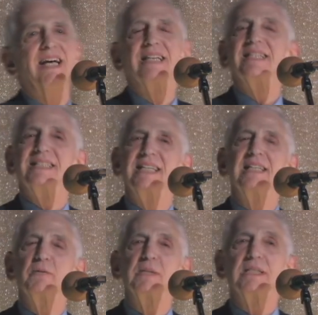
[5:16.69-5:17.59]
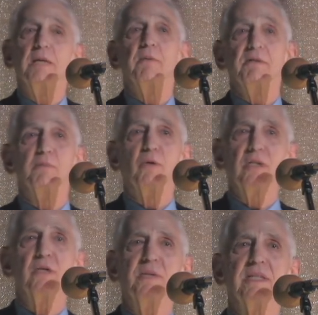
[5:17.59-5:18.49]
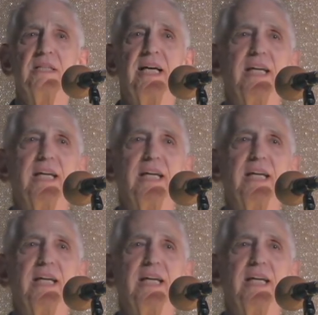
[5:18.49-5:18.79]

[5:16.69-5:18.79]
And they said there was more to it than that.